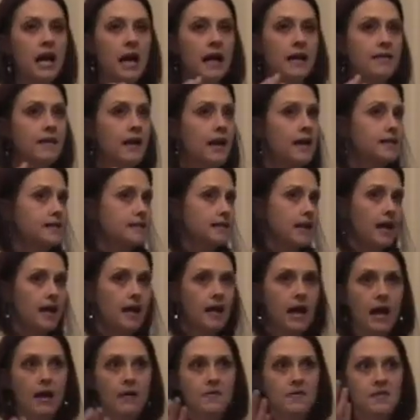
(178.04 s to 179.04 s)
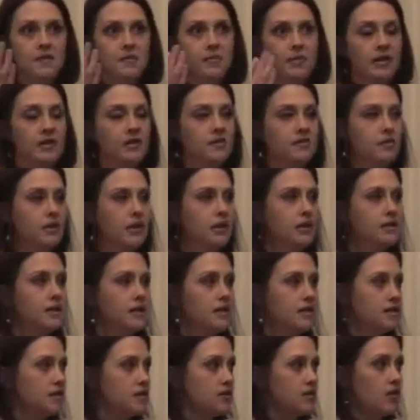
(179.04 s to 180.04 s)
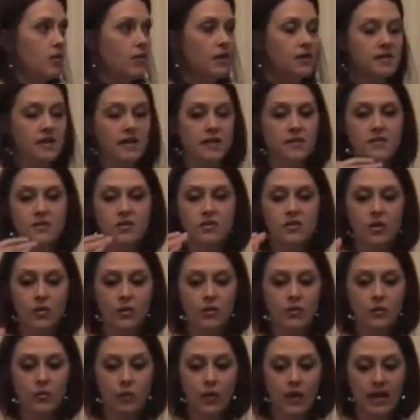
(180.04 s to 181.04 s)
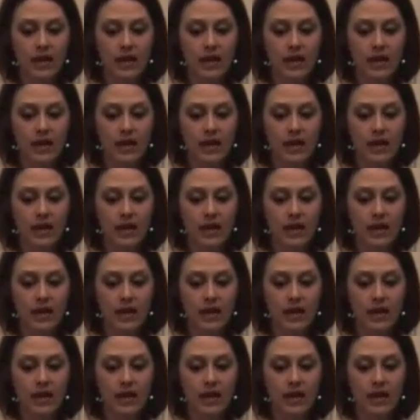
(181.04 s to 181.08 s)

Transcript: And that's kind of how the sponsoring, it tends to go. It tends to go in